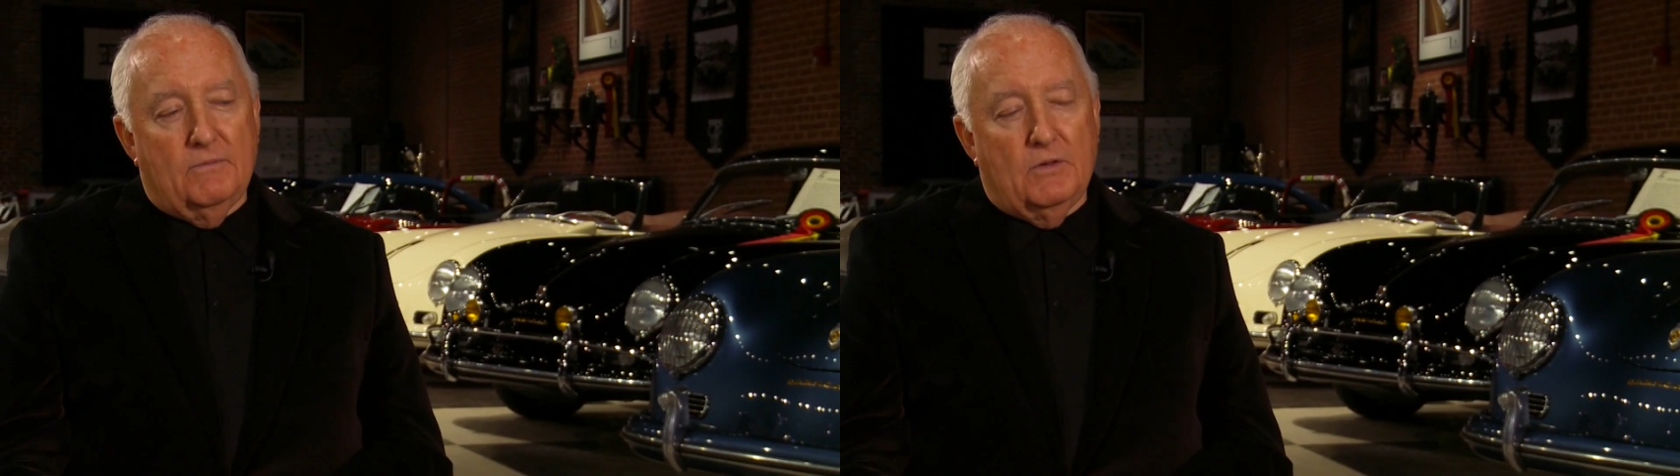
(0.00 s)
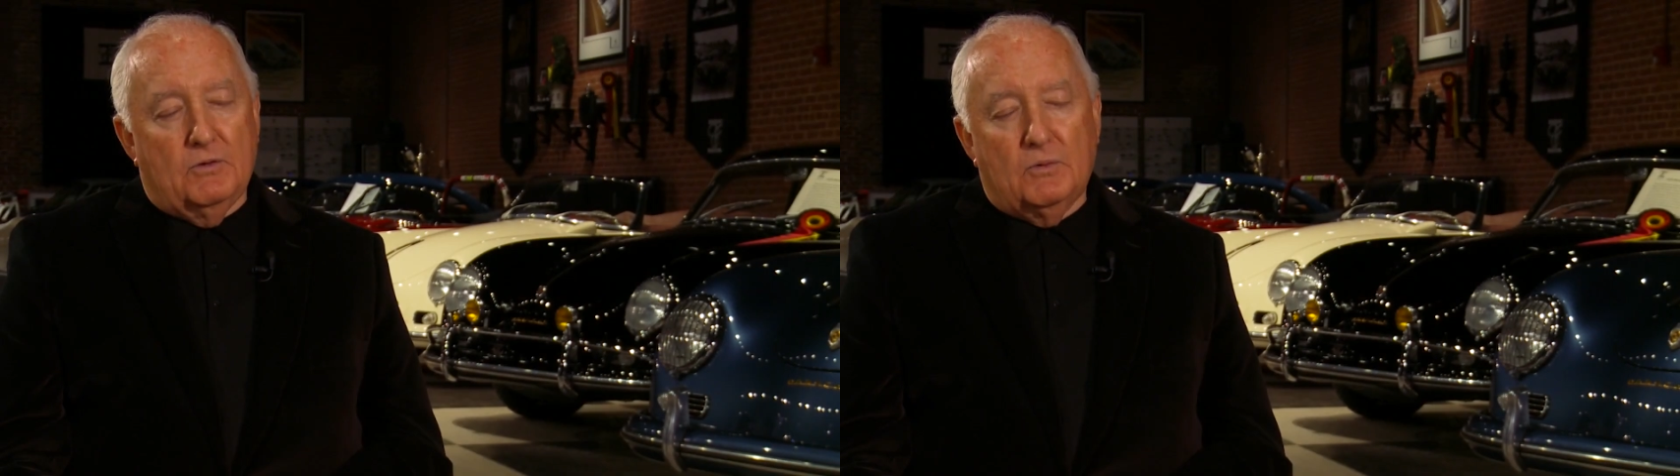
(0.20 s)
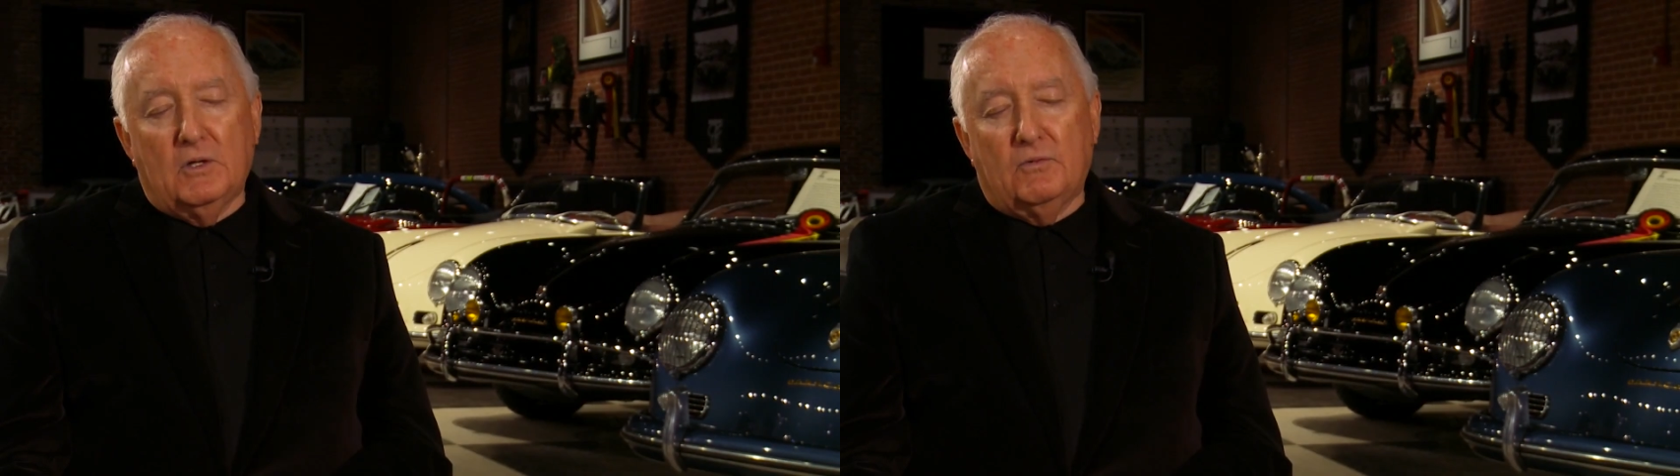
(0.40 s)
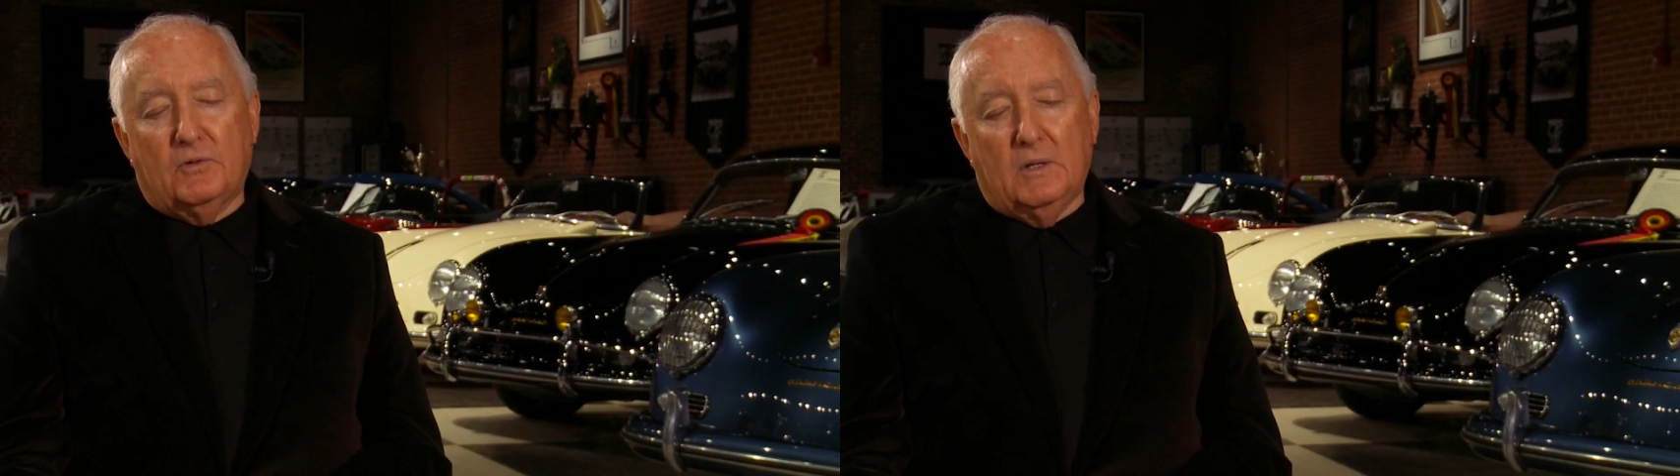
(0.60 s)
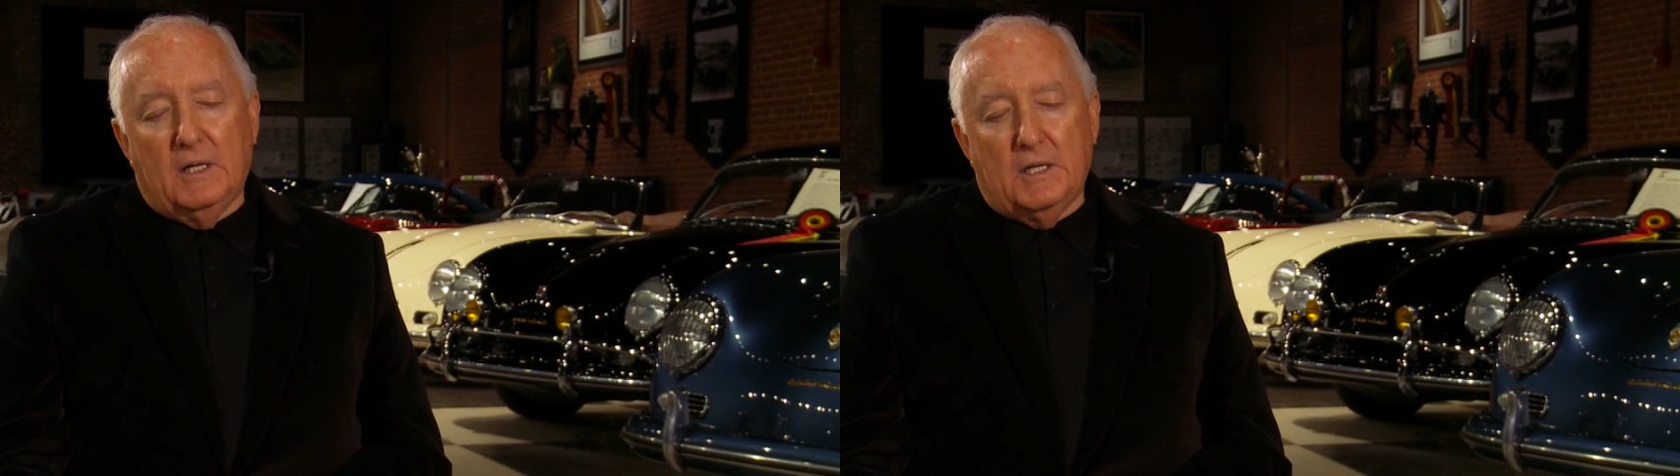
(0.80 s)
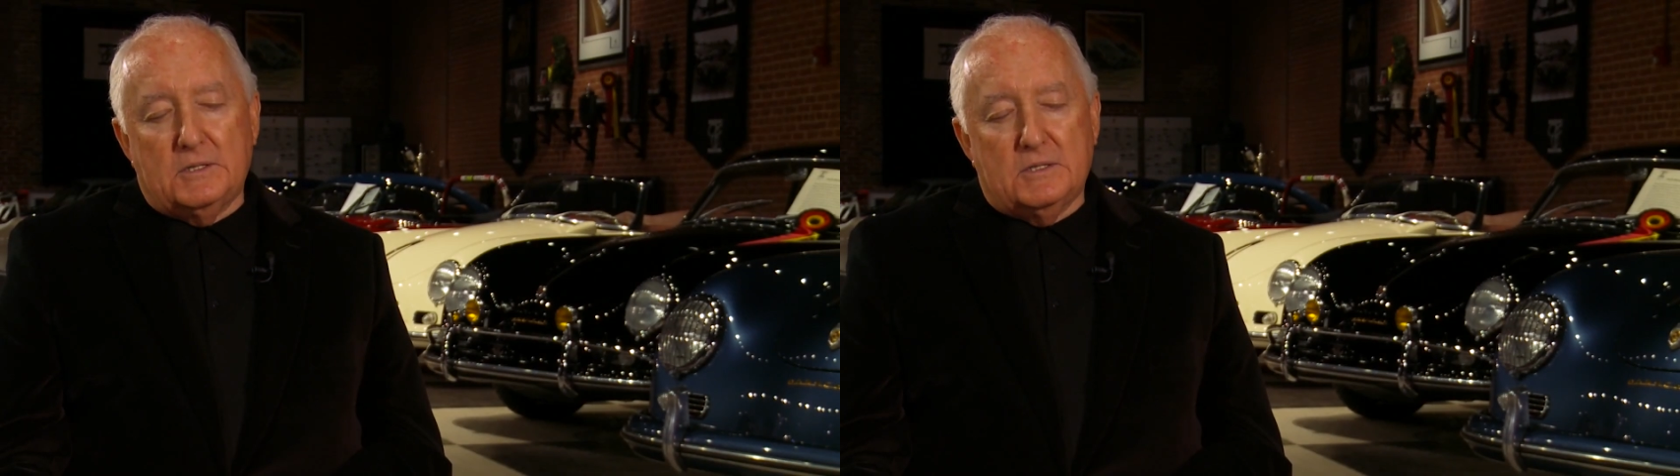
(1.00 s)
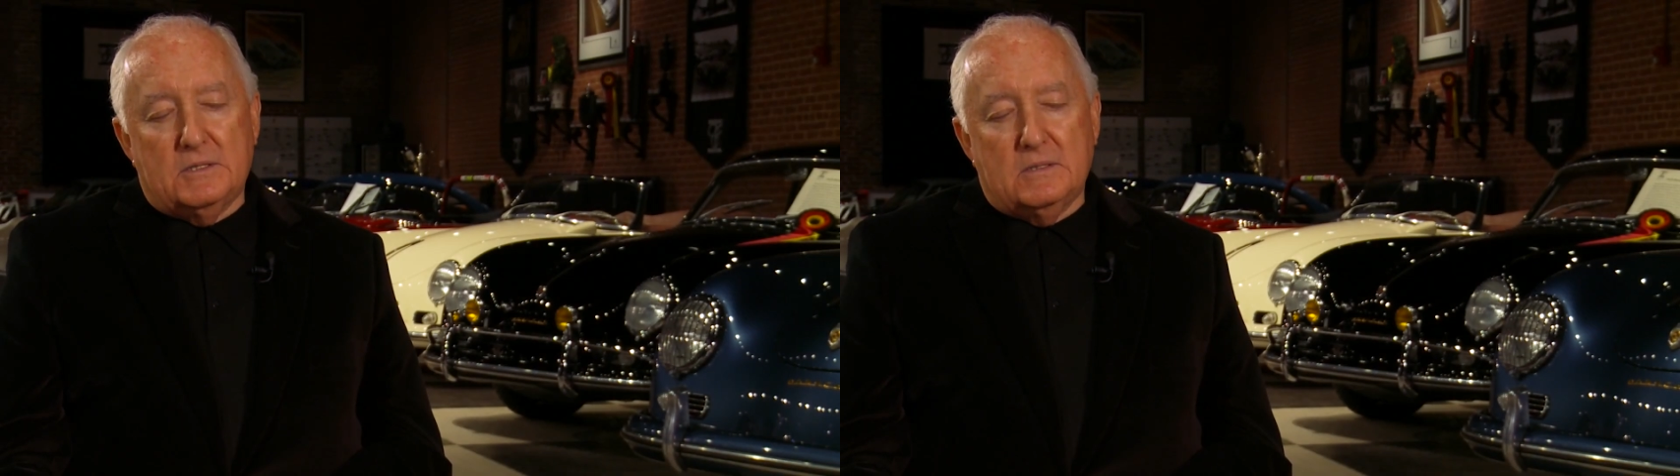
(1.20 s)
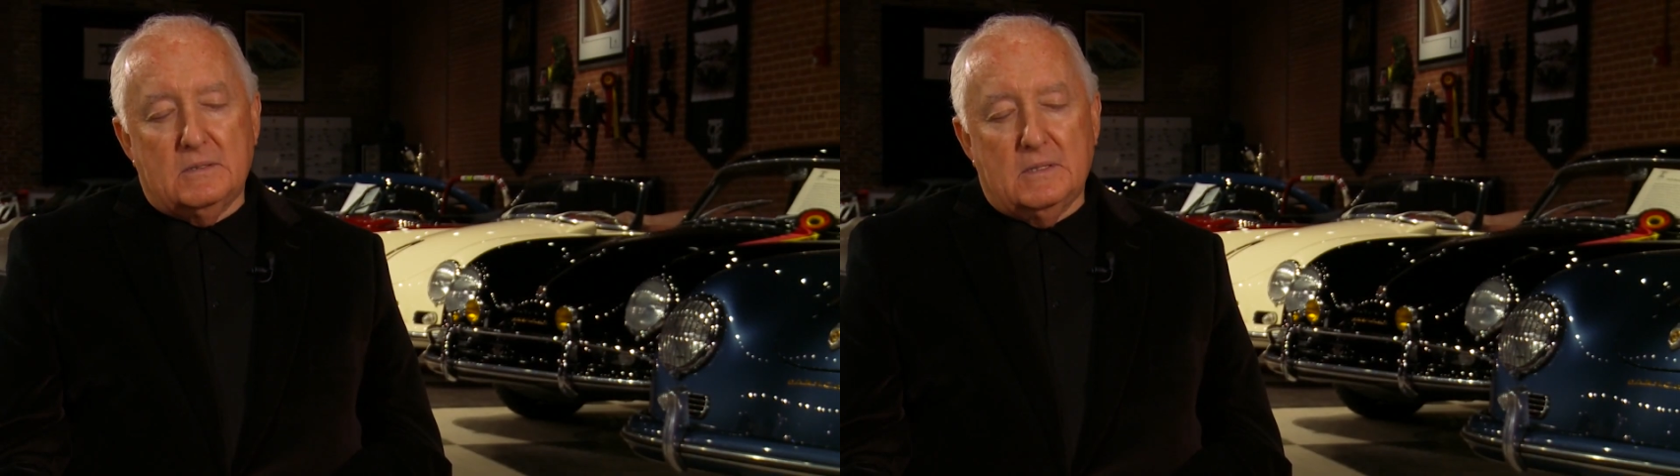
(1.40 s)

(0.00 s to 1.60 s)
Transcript: The thrill for us